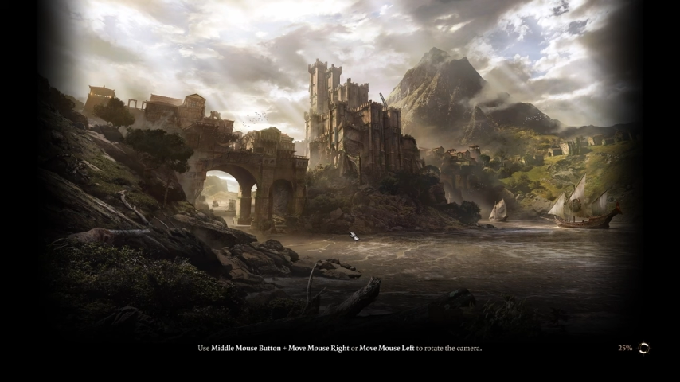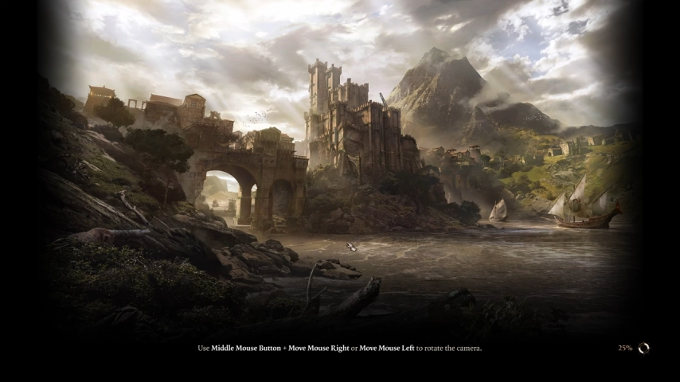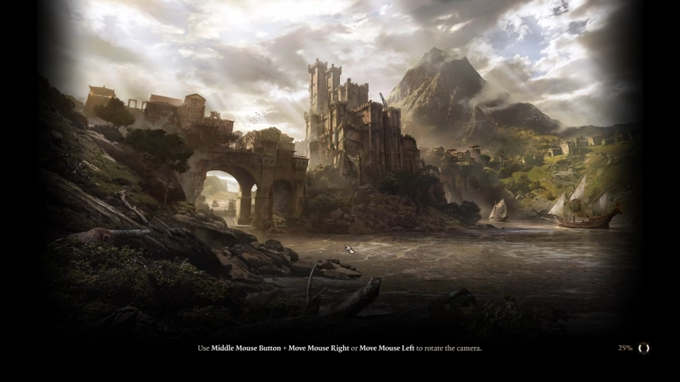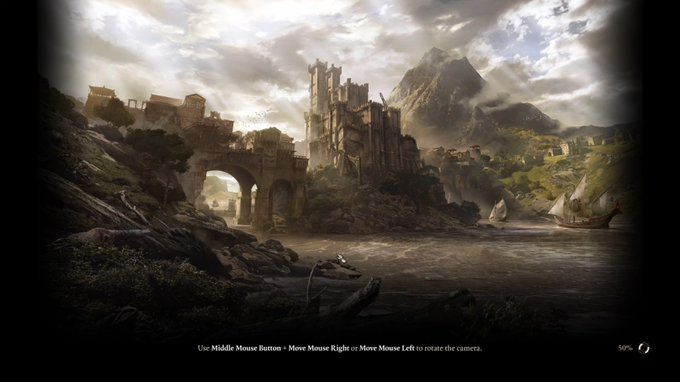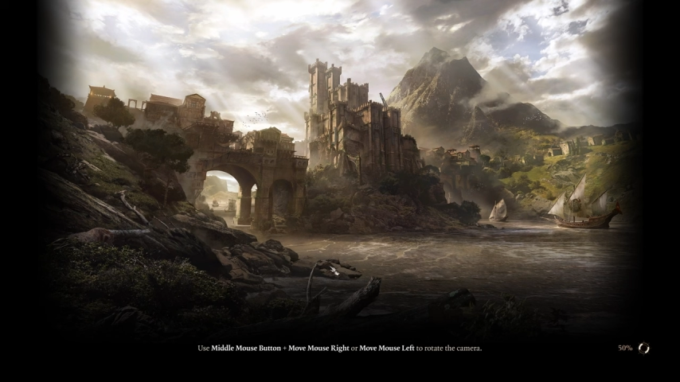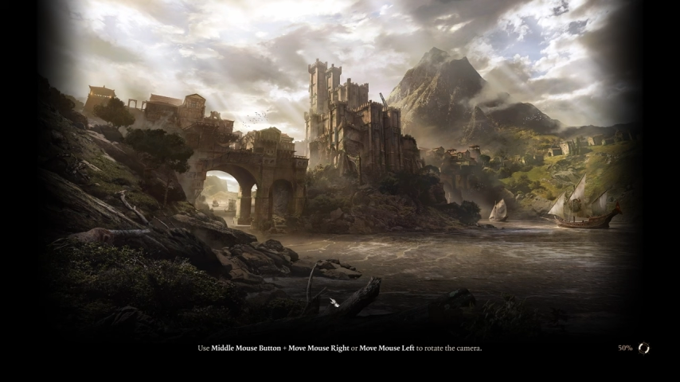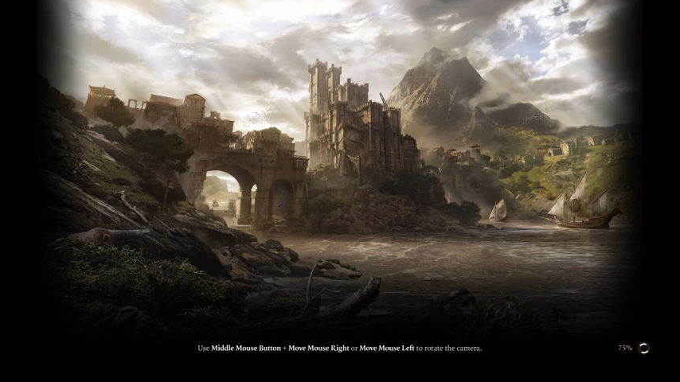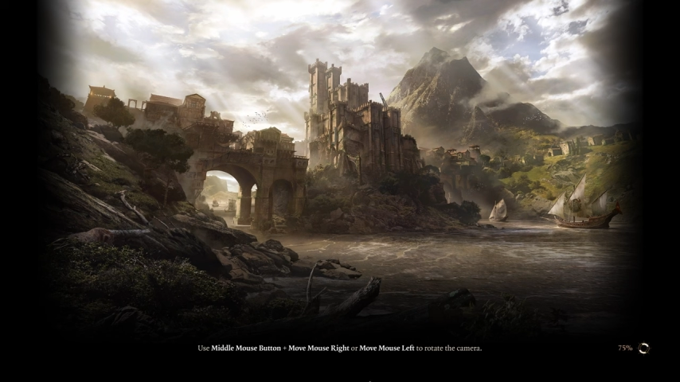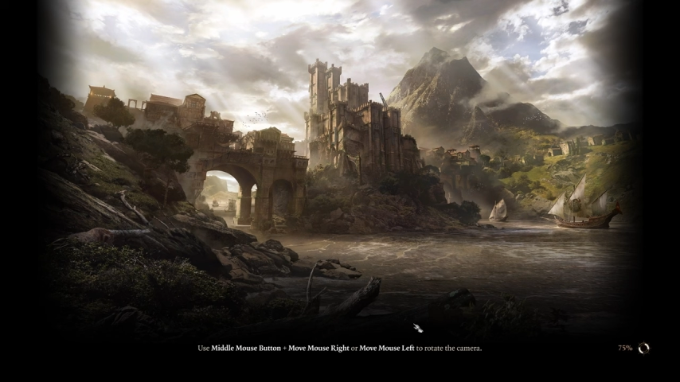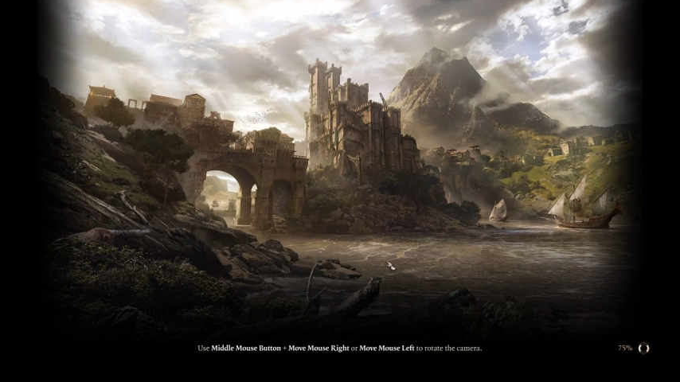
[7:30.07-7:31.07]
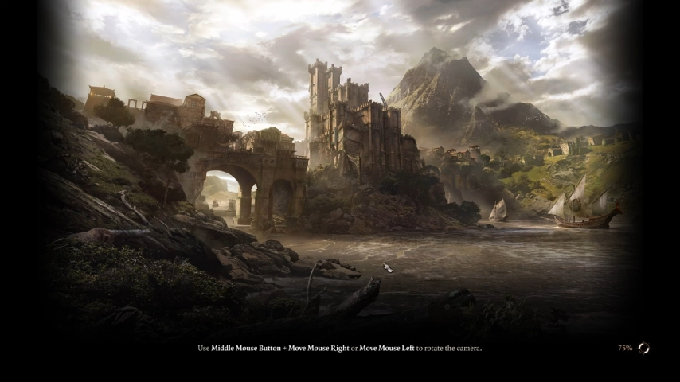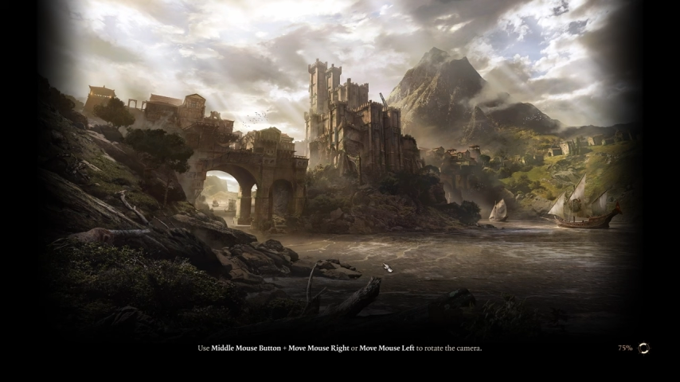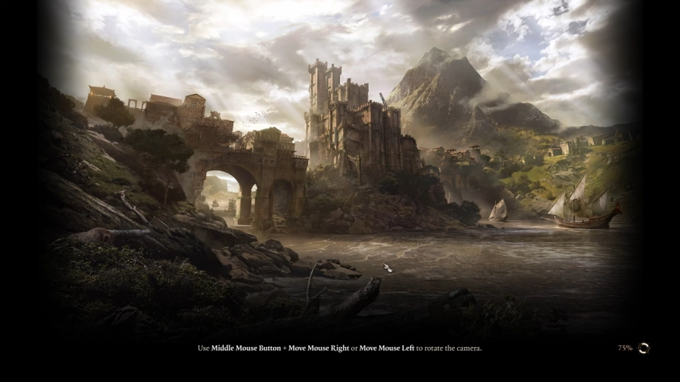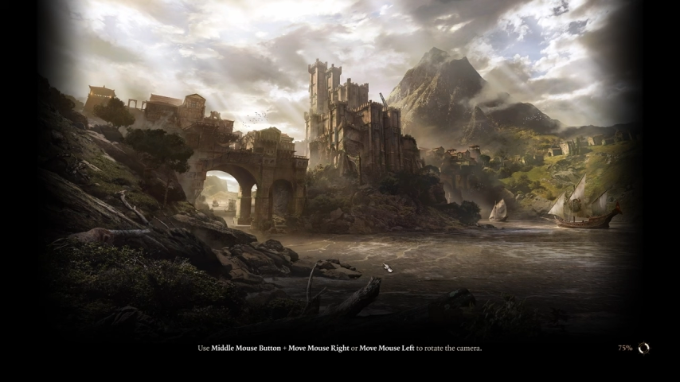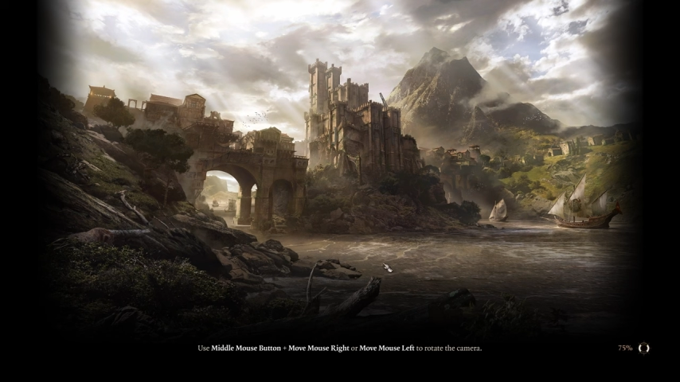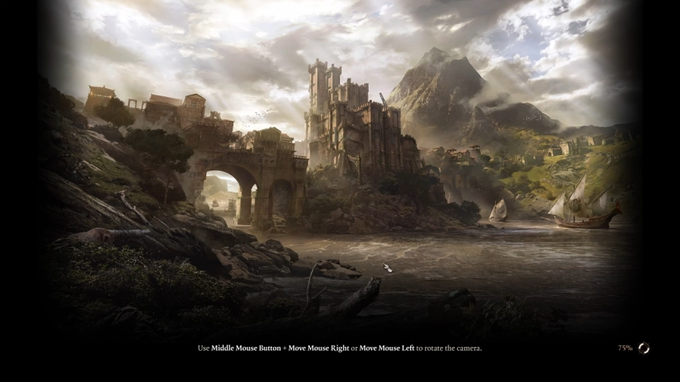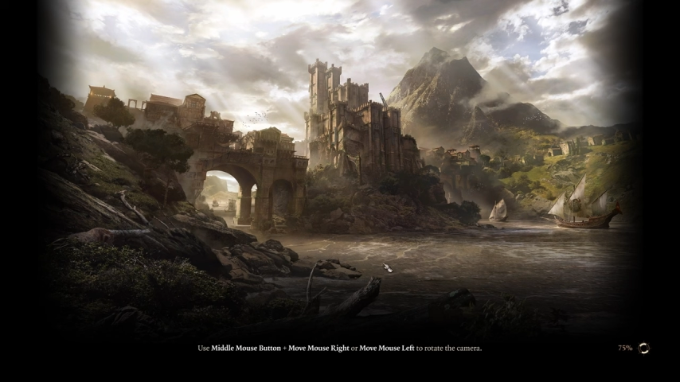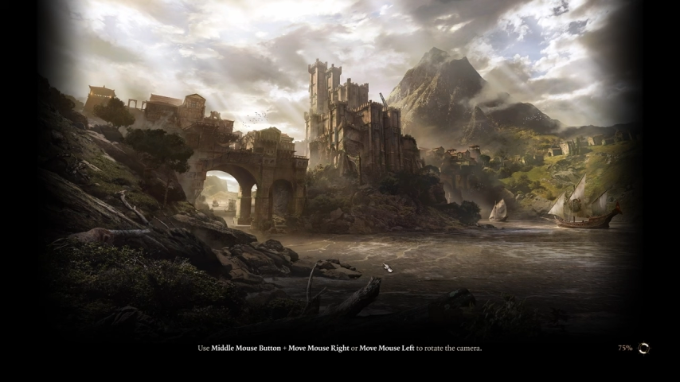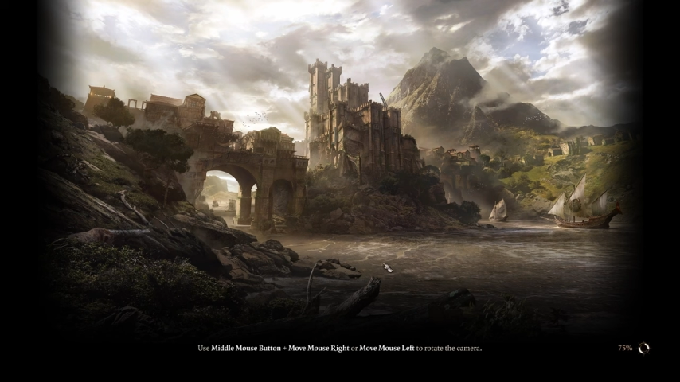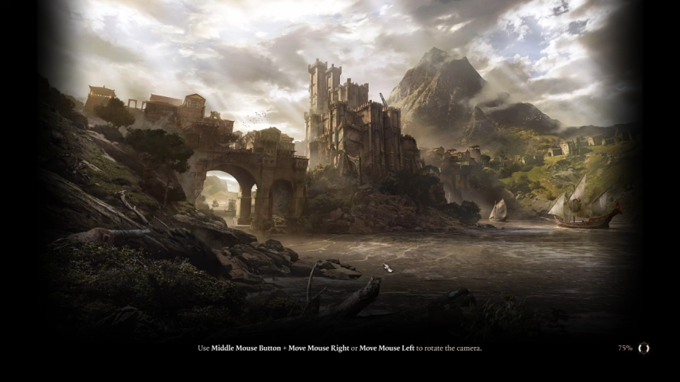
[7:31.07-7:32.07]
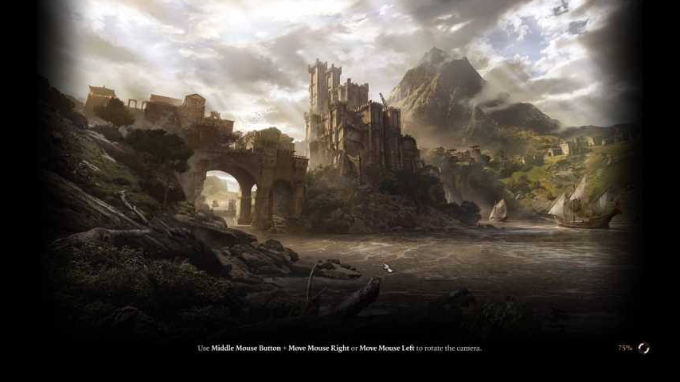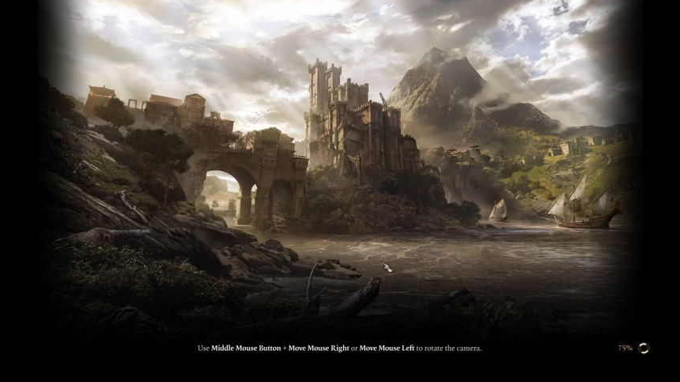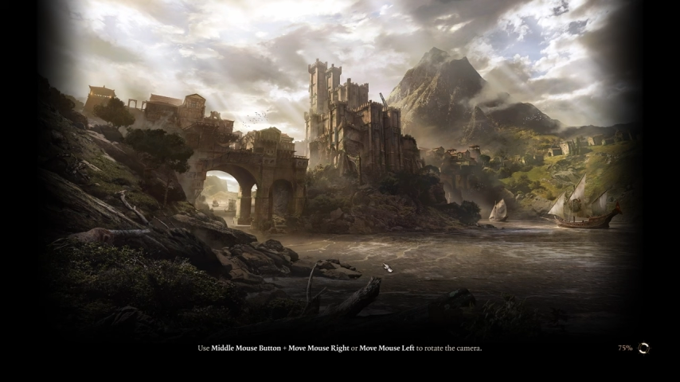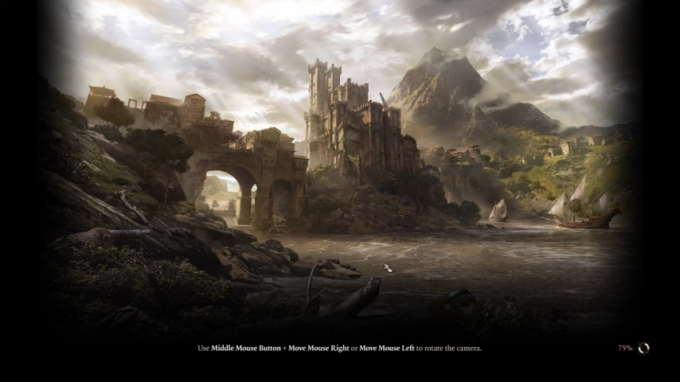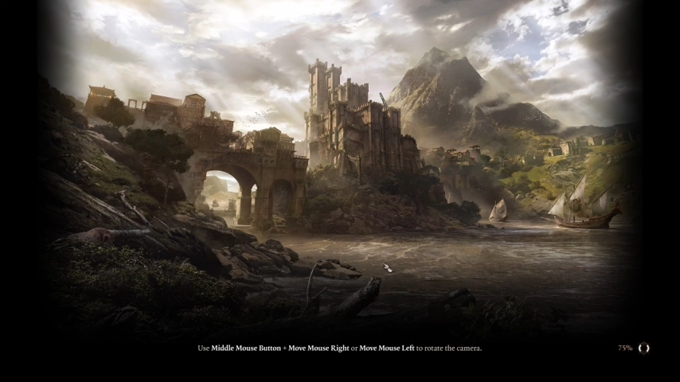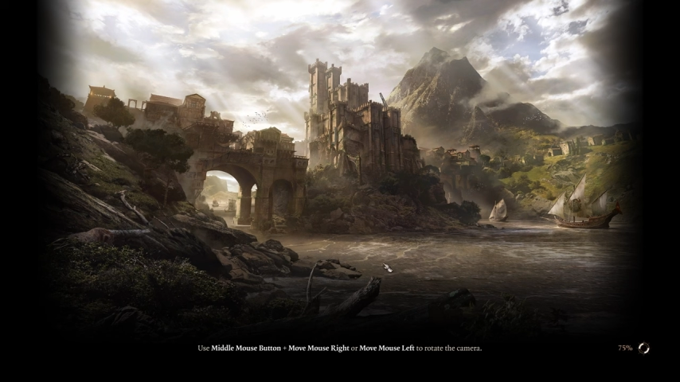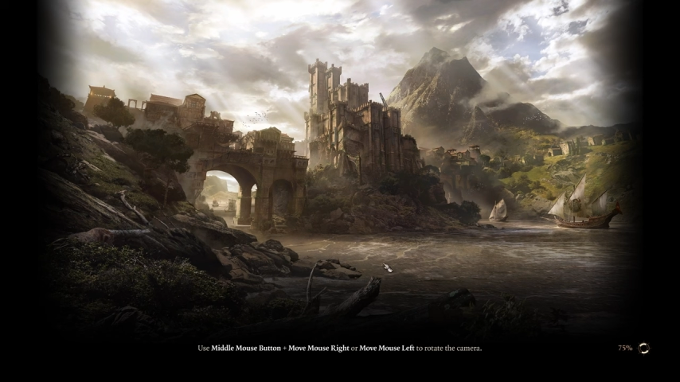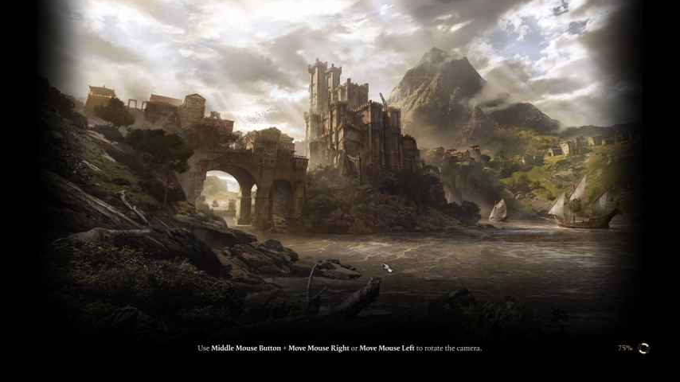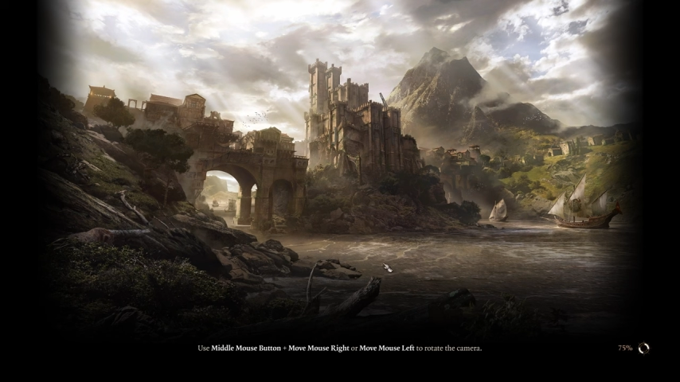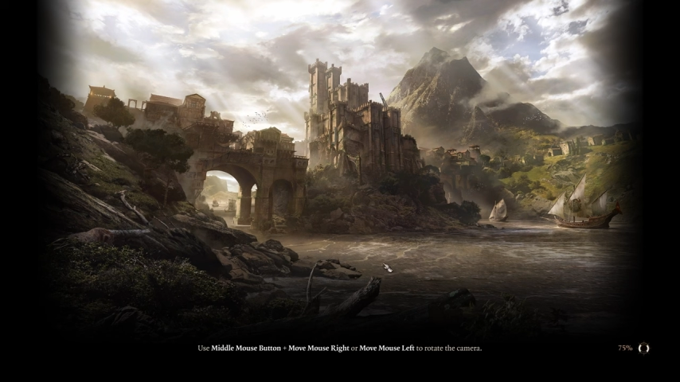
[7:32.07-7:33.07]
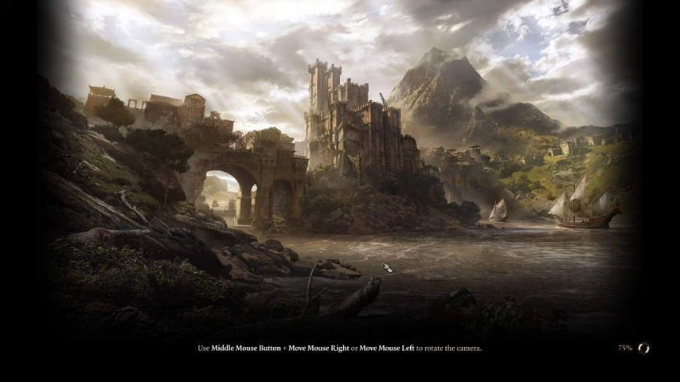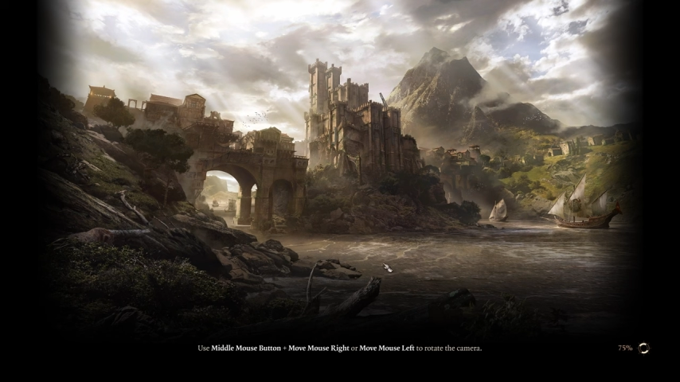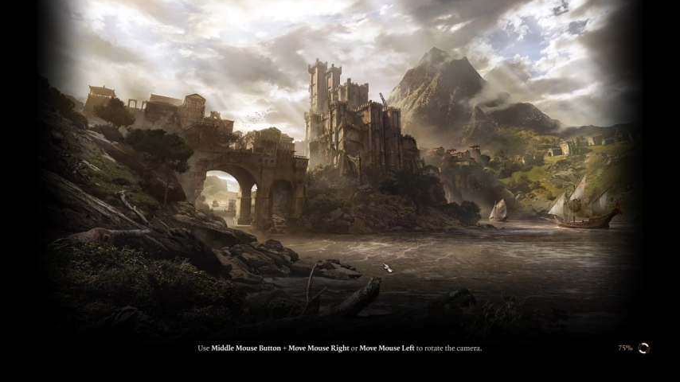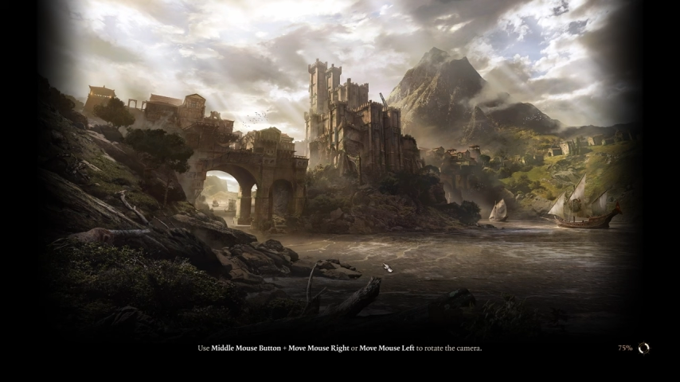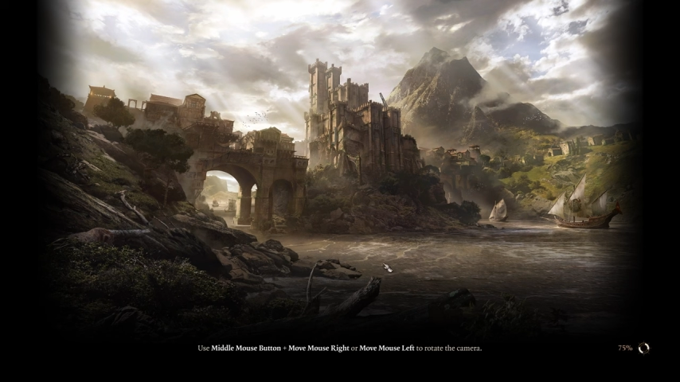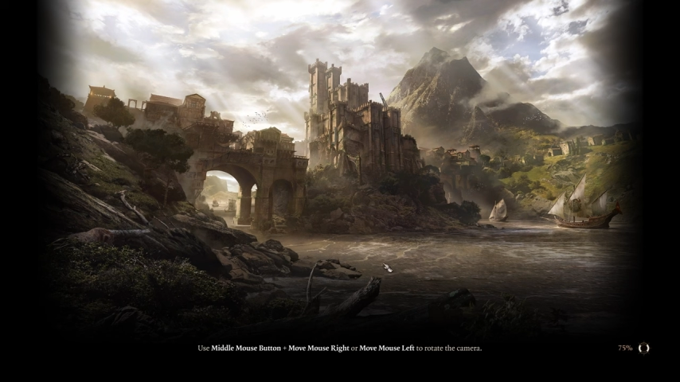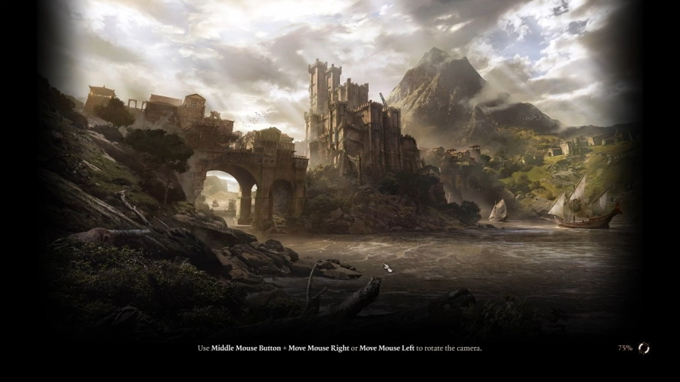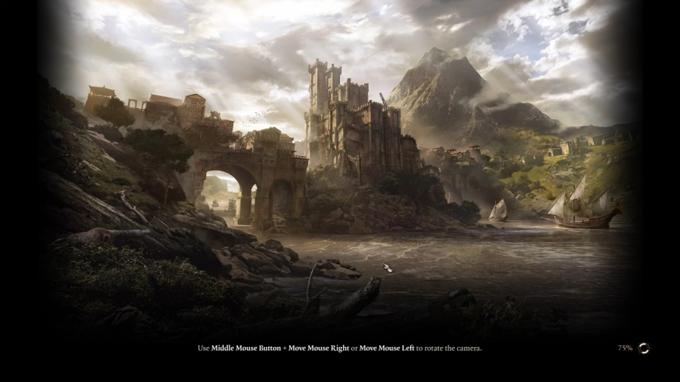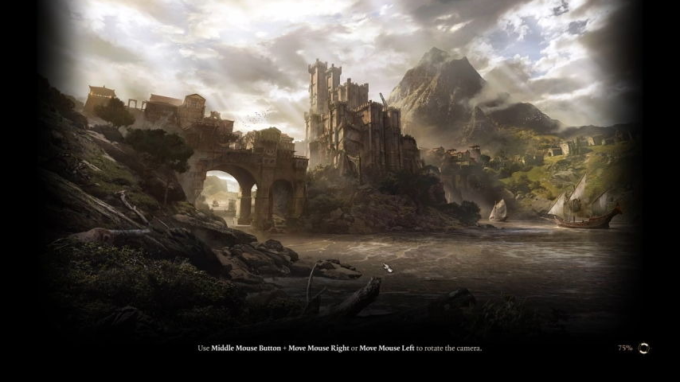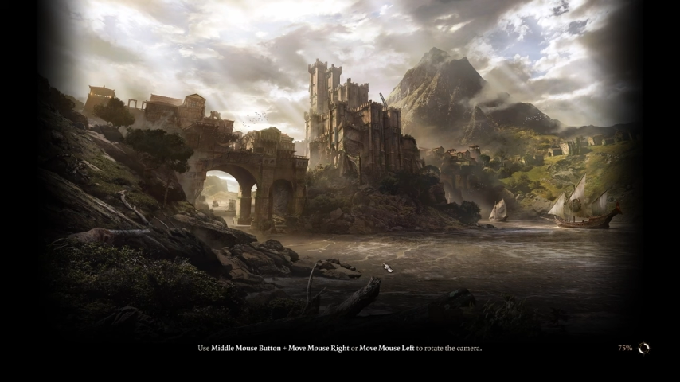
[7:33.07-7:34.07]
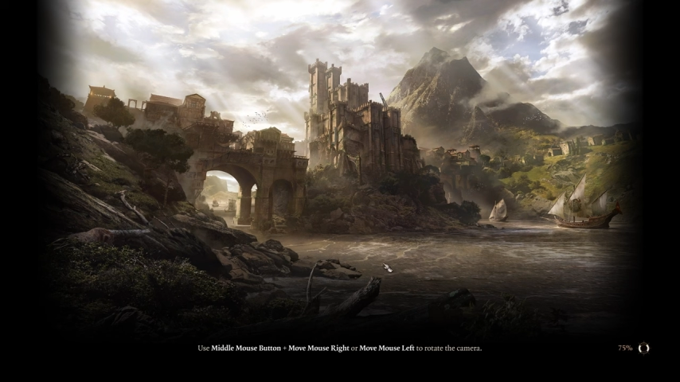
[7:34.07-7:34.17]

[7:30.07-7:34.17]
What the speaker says: (no speaker visible)